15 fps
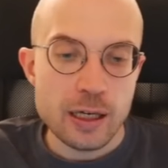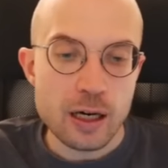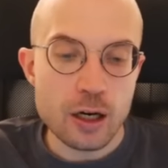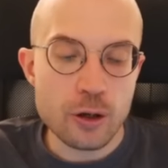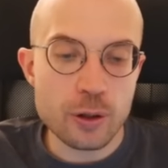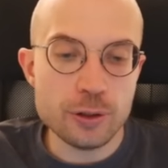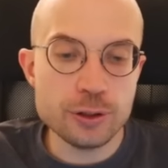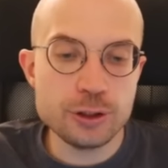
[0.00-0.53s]

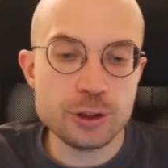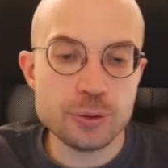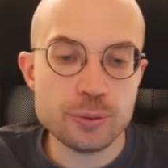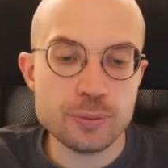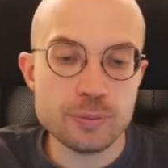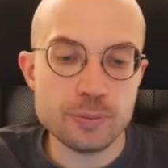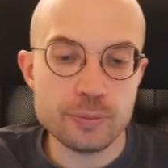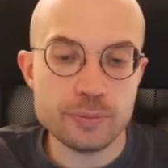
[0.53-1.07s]
are
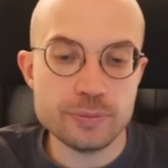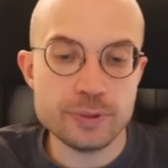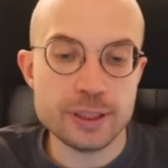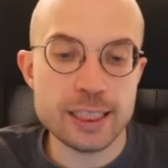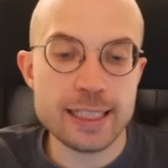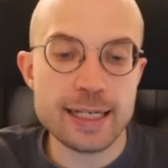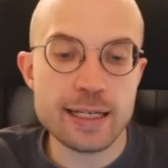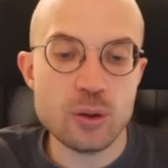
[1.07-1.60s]
also
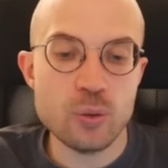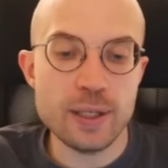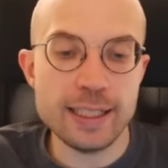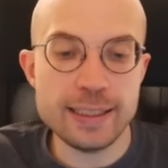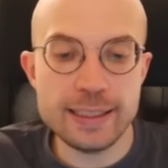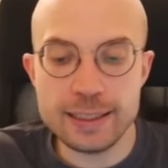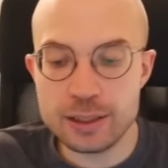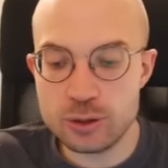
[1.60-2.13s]
taking
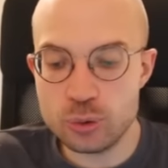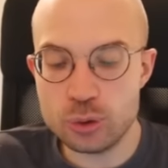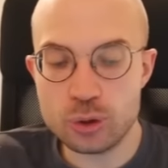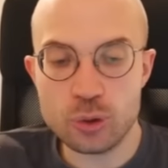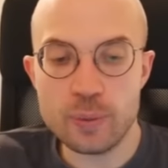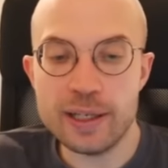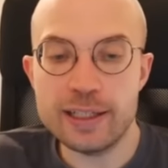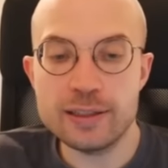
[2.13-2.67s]
away these 2
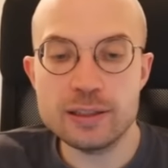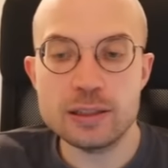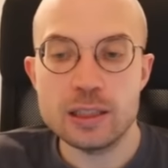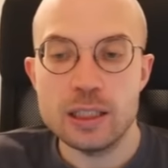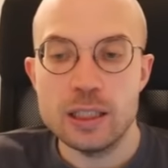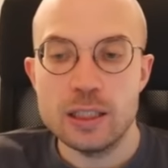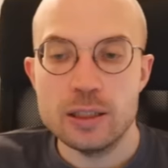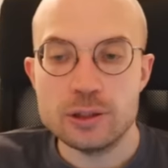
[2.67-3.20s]
squares.
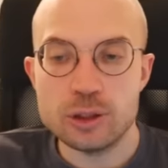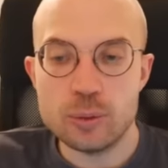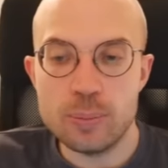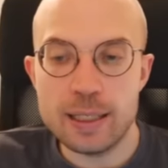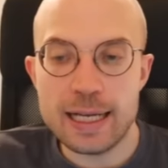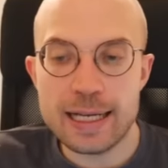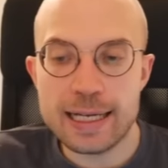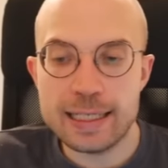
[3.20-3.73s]
So
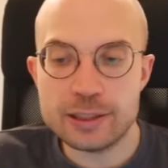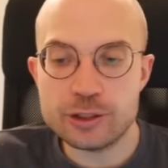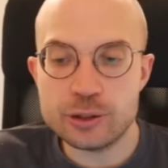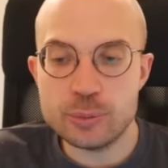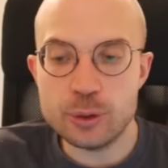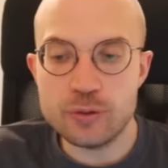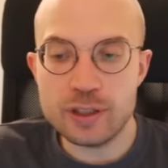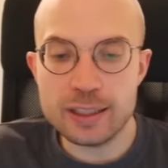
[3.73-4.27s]
black has
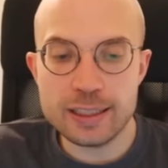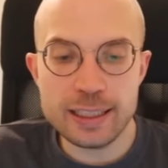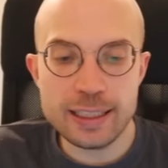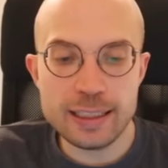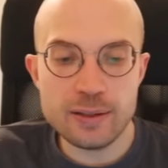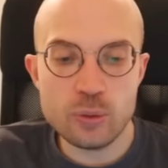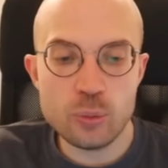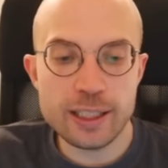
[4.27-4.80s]
to move the
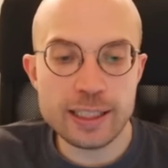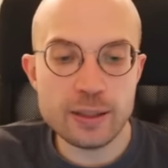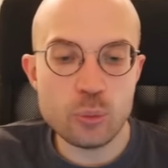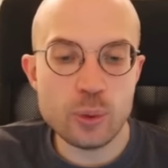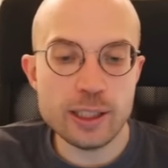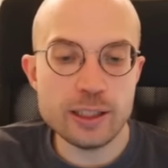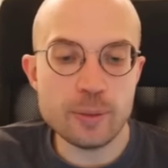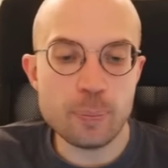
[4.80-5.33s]
king. We
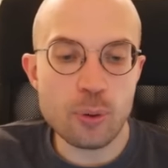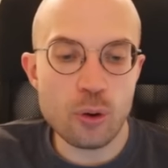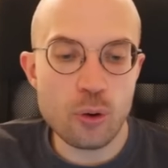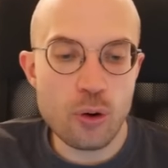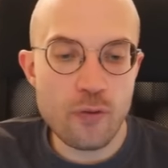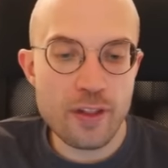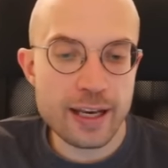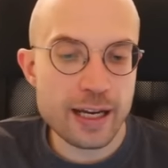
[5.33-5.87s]
can win the
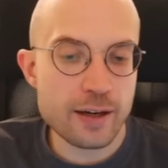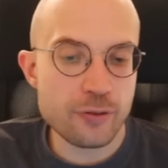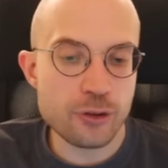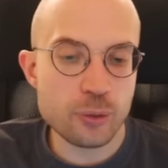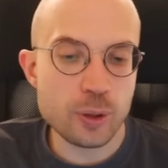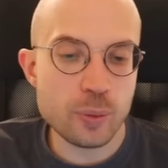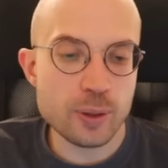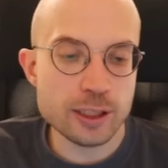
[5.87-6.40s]
pawn, and
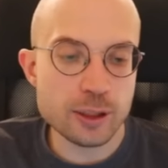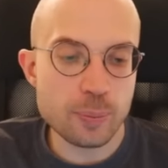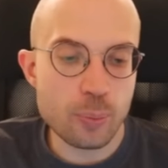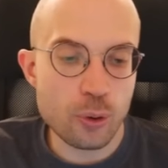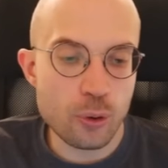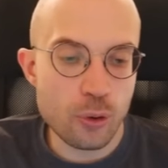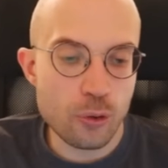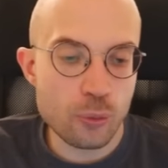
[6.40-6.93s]
after we win the
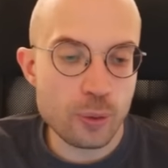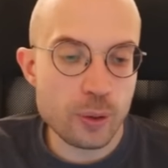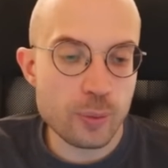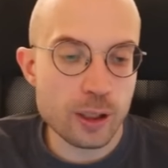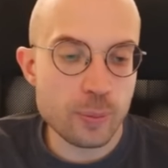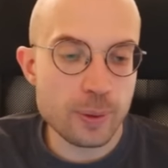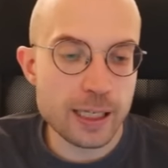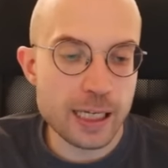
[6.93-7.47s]
pawn, we
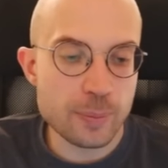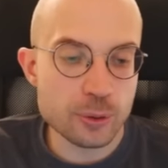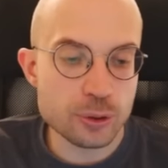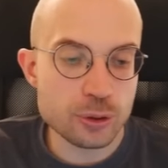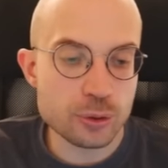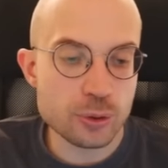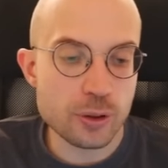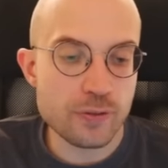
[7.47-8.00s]
will be able
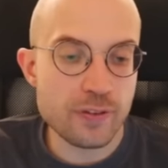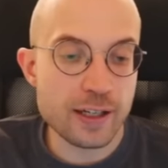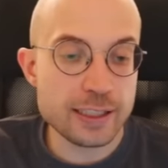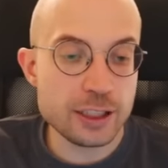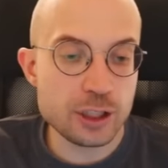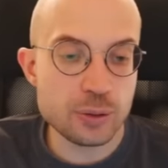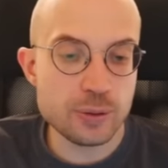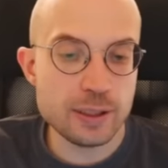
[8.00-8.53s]
to
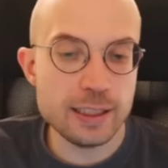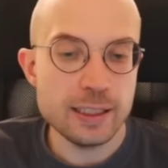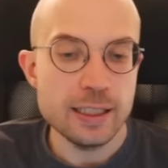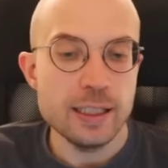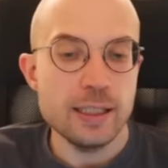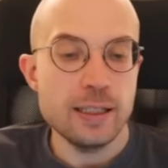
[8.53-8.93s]
eventually